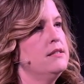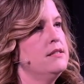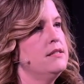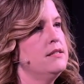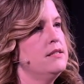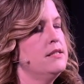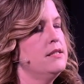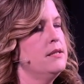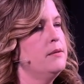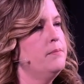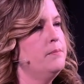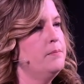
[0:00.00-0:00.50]

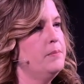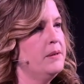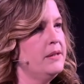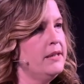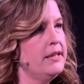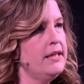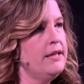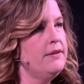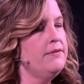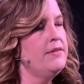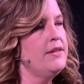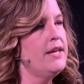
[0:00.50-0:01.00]
to
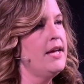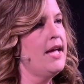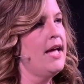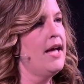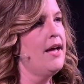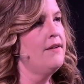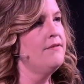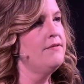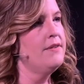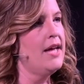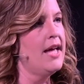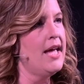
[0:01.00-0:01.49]
believe they
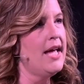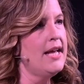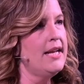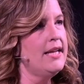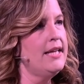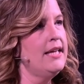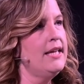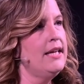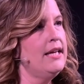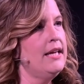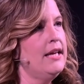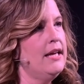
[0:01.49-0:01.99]
have
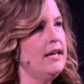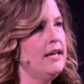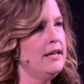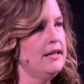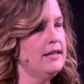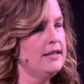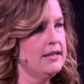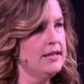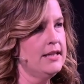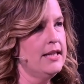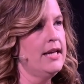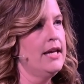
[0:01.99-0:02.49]
any
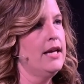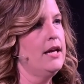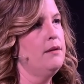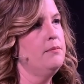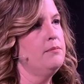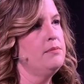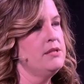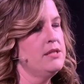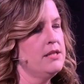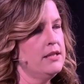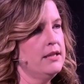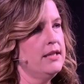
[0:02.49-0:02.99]
claim
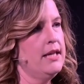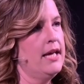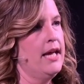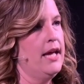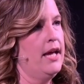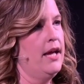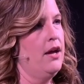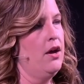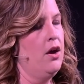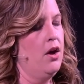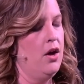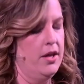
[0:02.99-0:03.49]
to
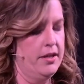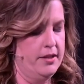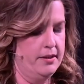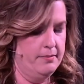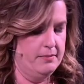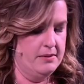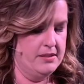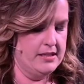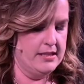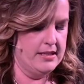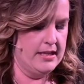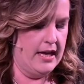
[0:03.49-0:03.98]
lay on the
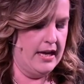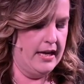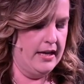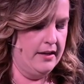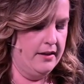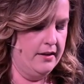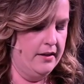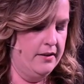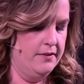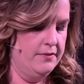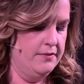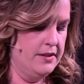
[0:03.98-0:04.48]
Messiah
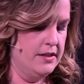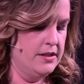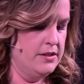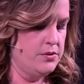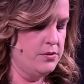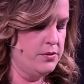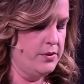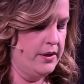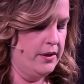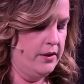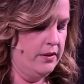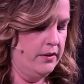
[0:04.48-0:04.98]
of
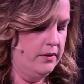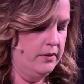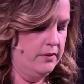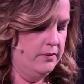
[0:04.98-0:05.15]
Israel.